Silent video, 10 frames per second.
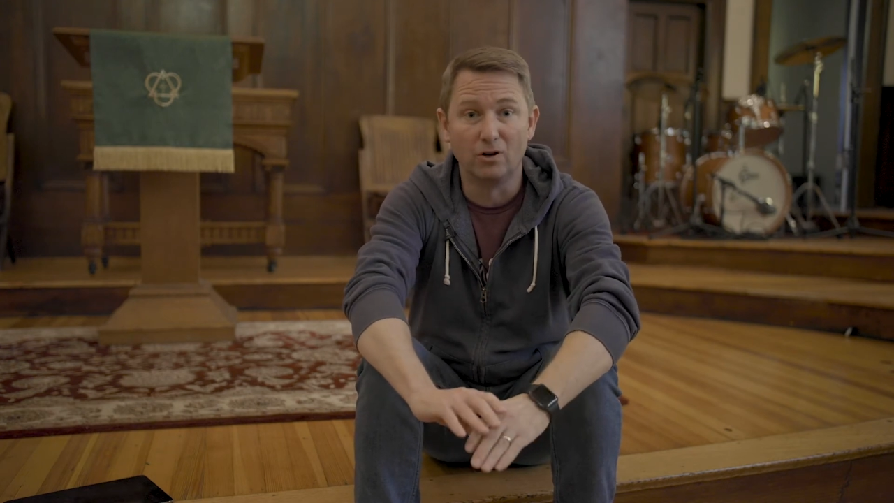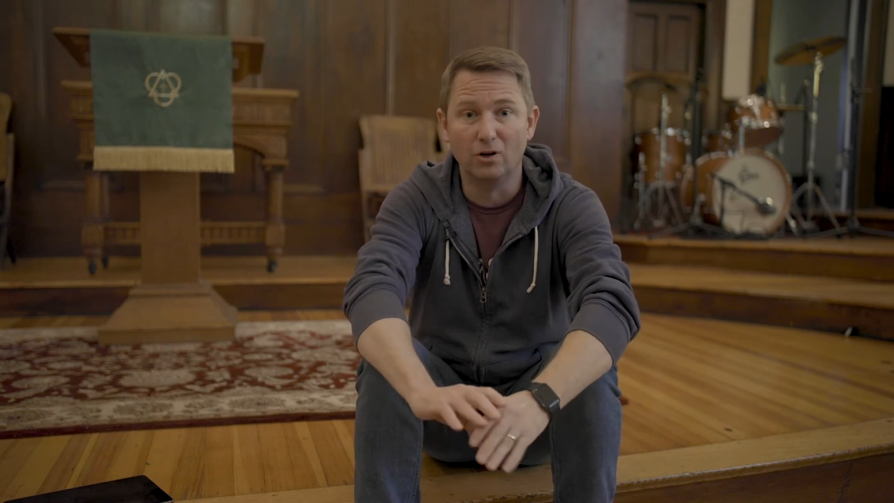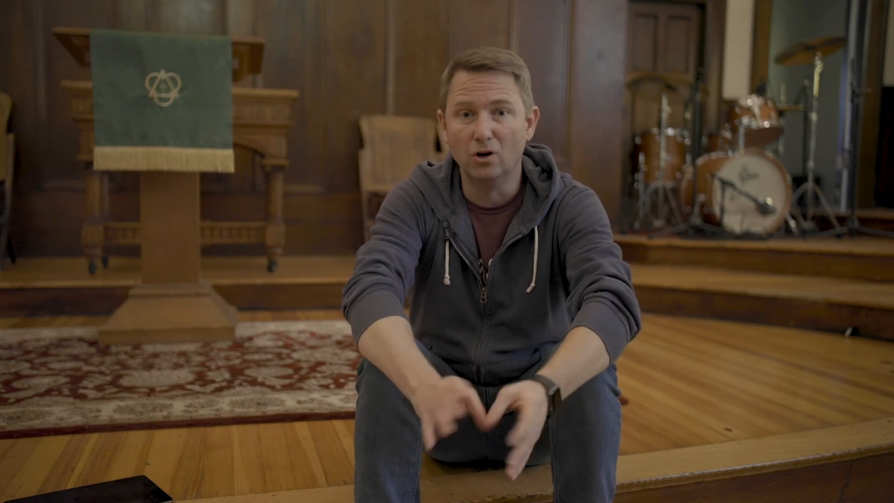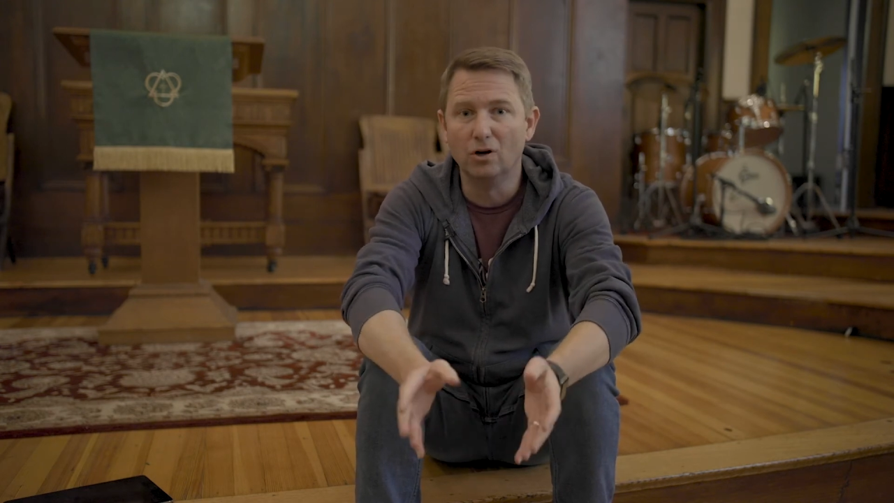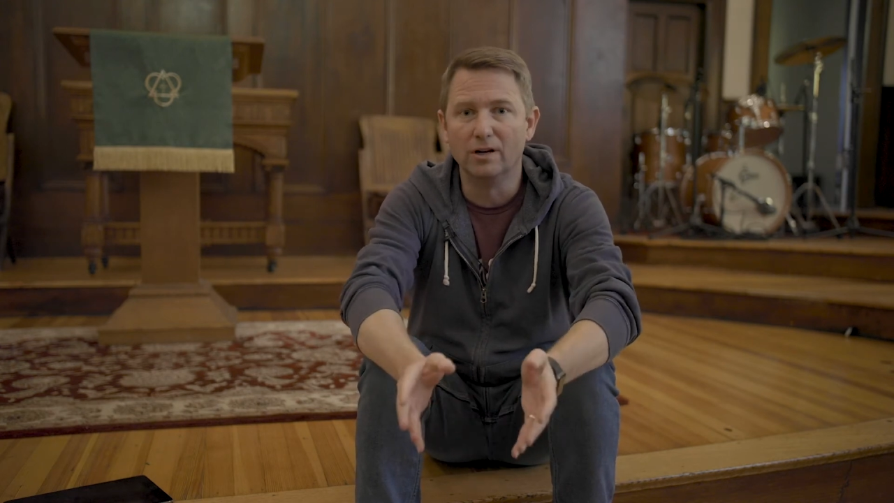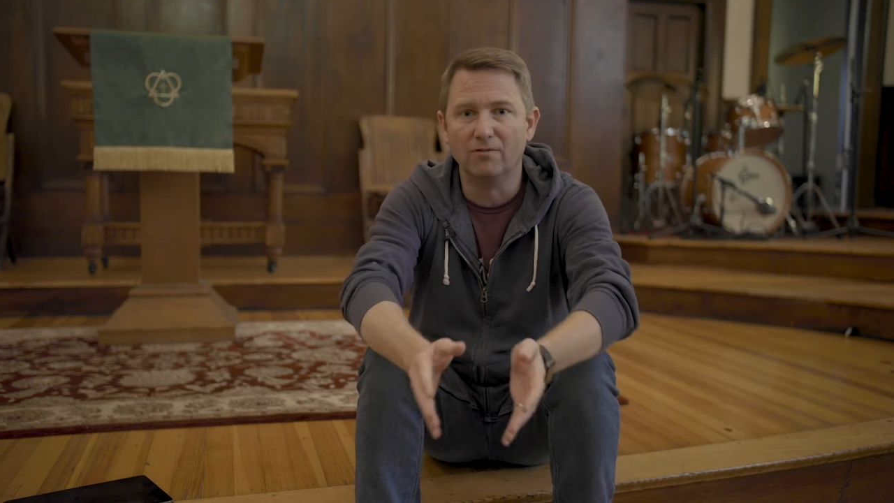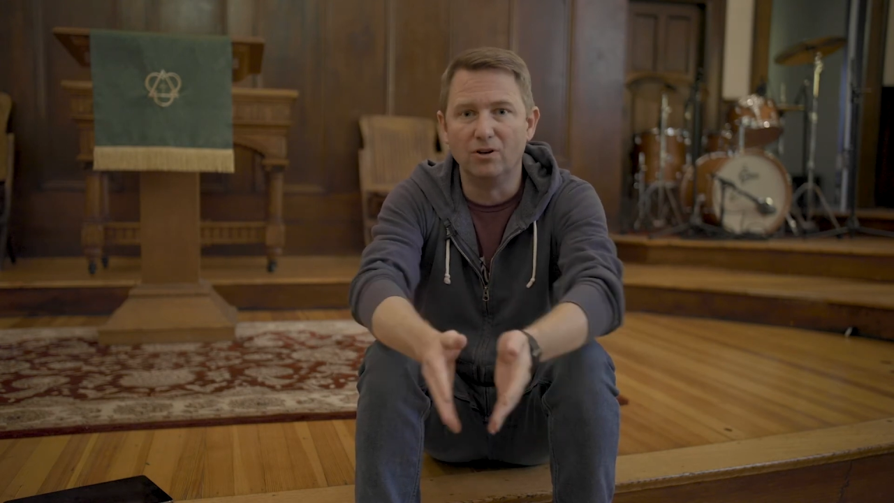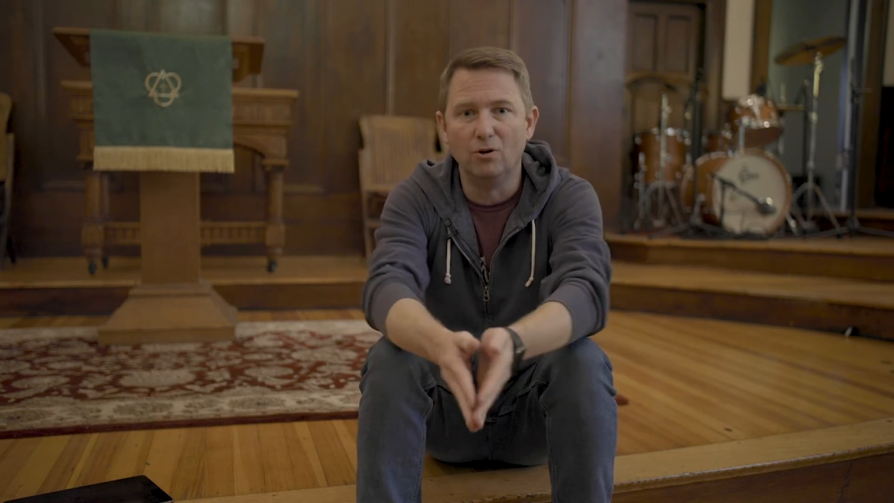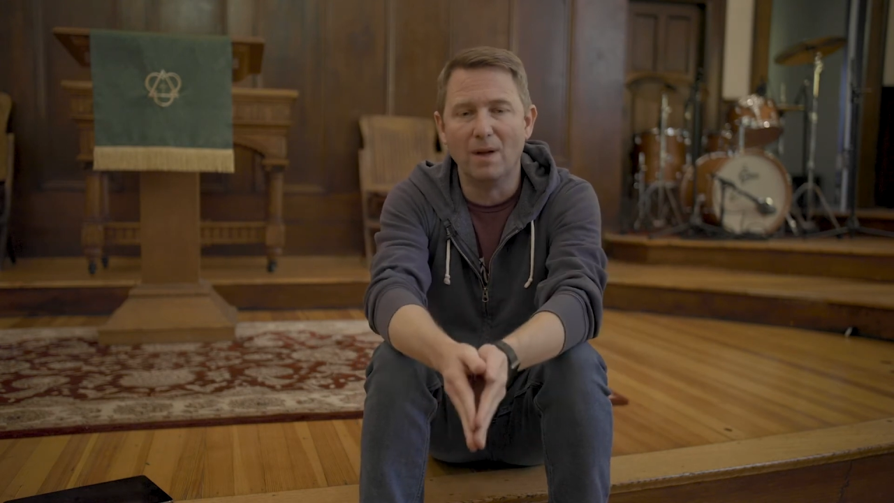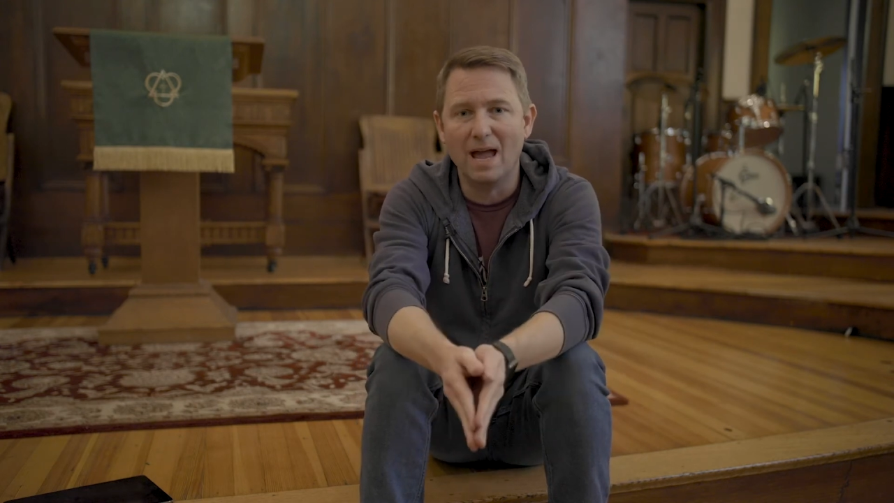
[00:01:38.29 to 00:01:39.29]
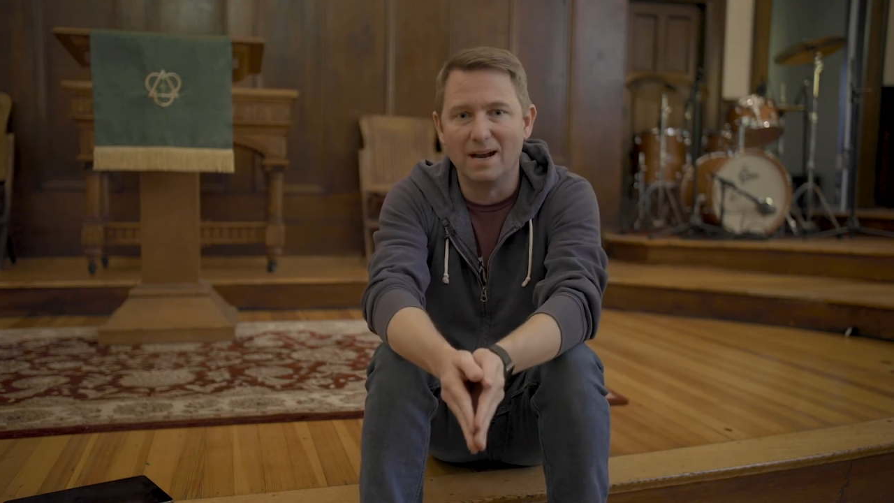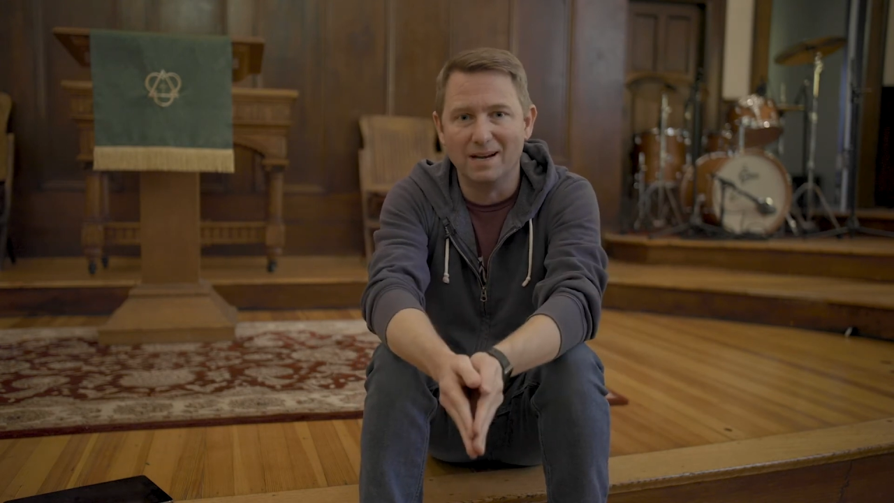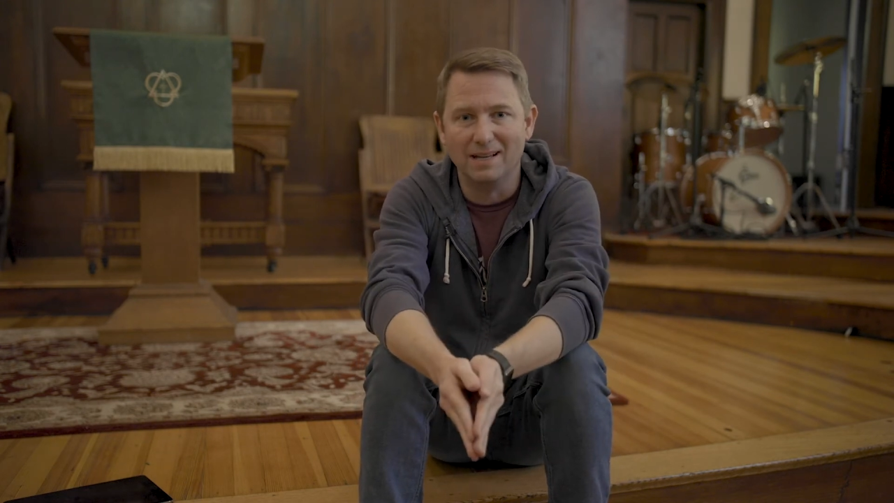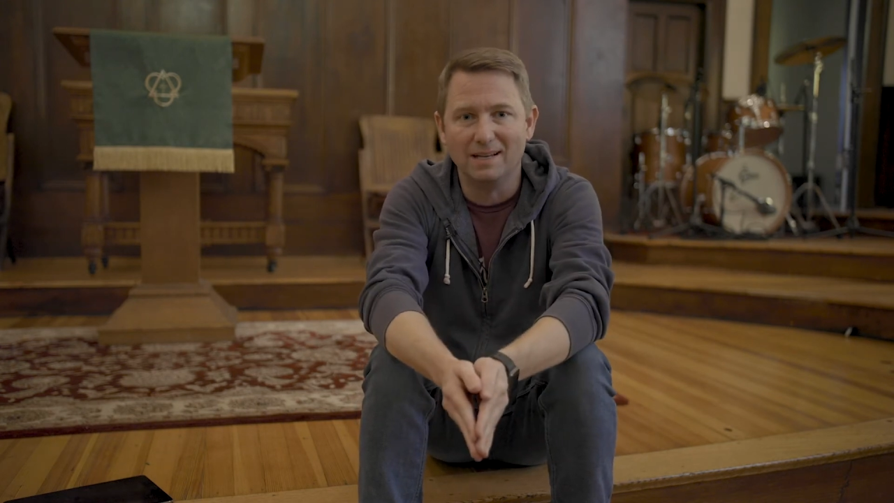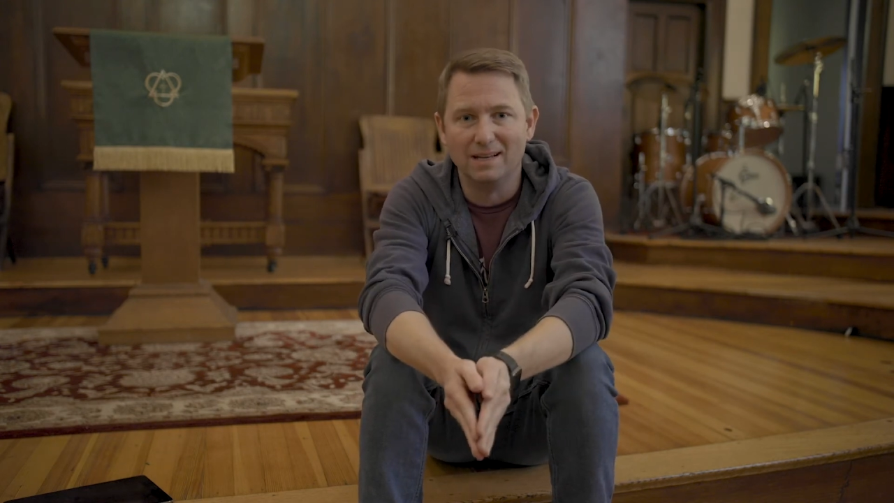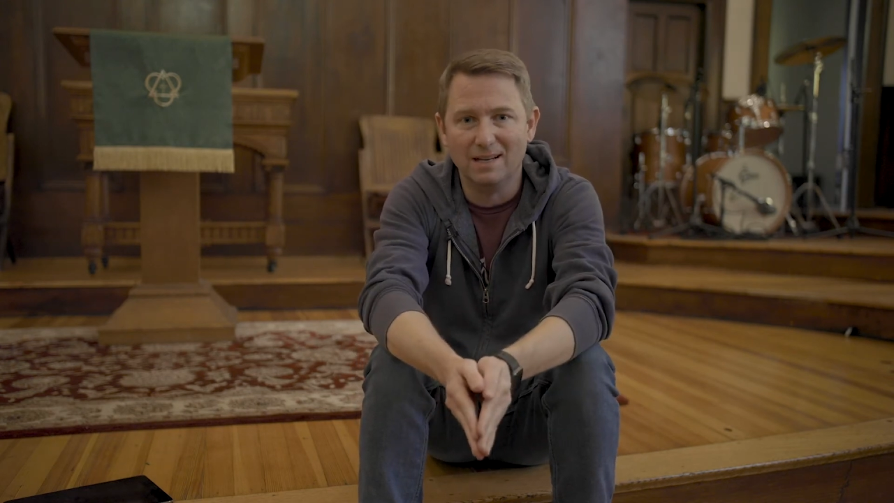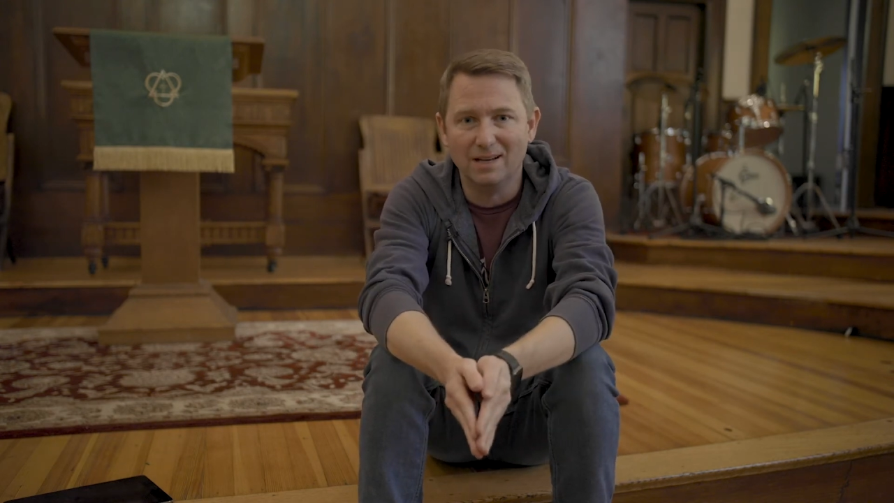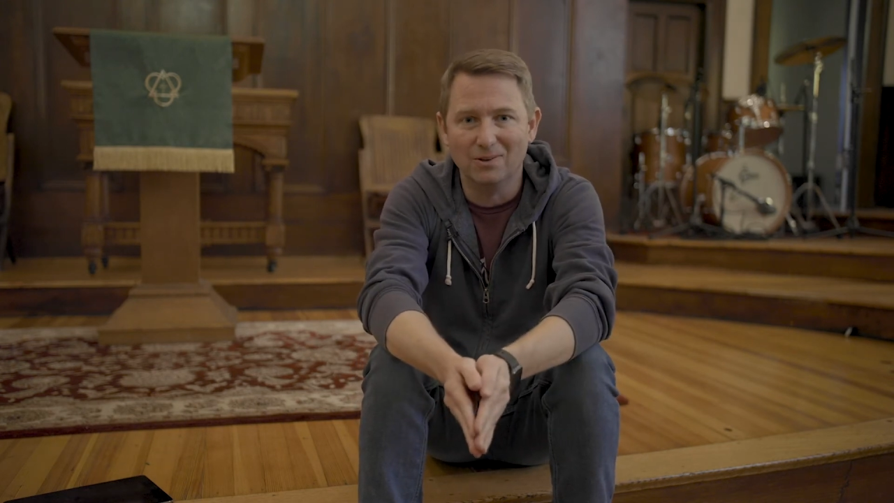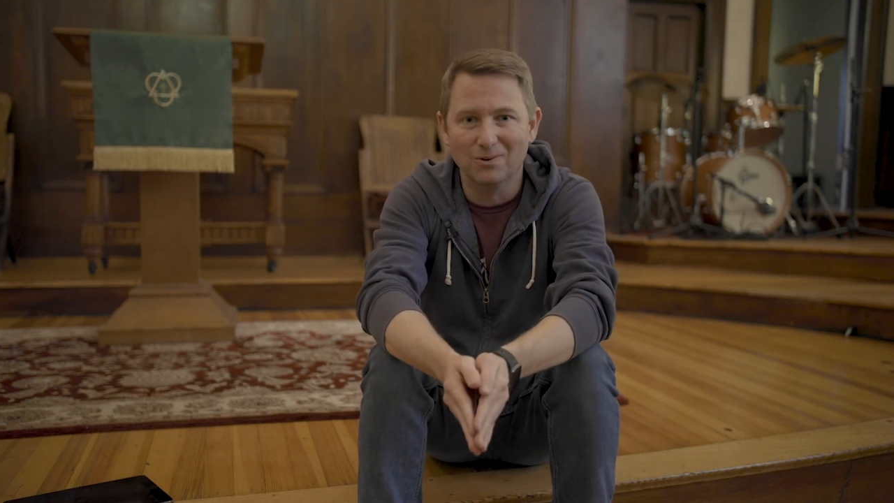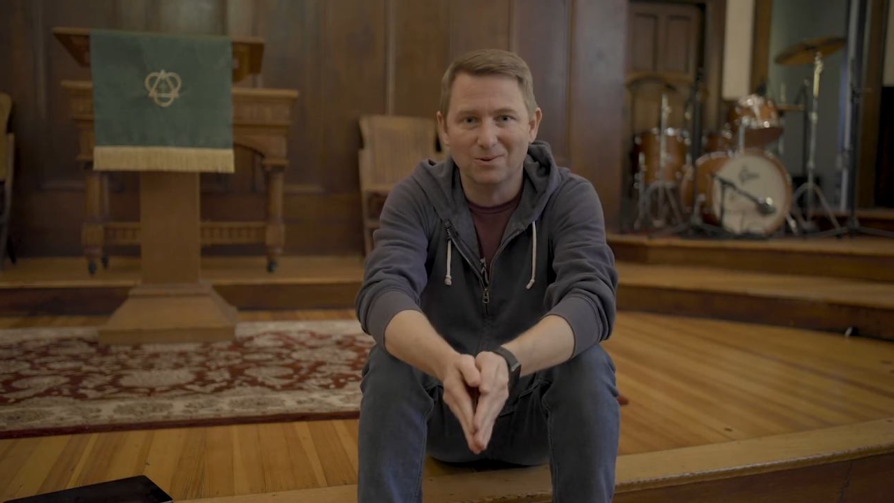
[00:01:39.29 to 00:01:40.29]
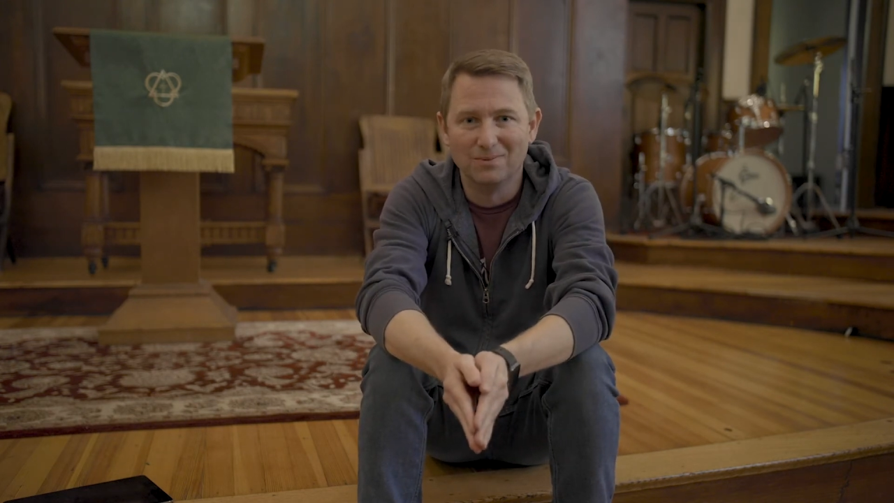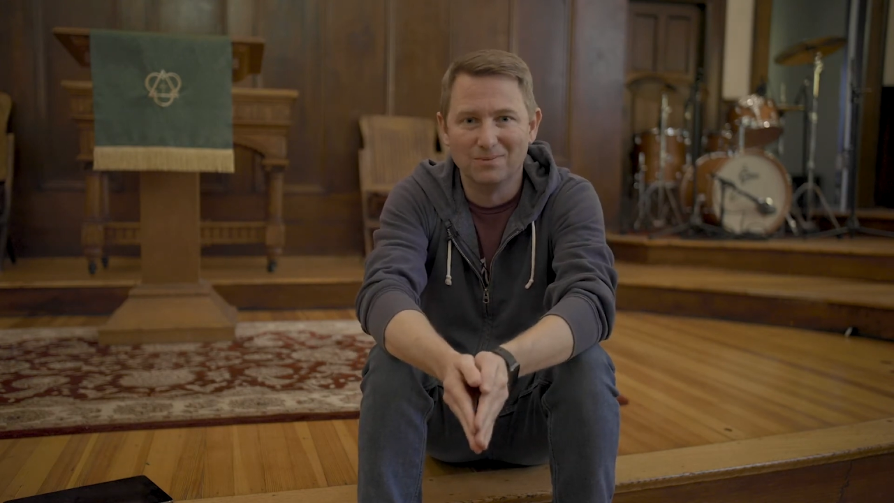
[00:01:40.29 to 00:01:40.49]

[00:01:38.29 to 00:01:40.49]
good of humanity either.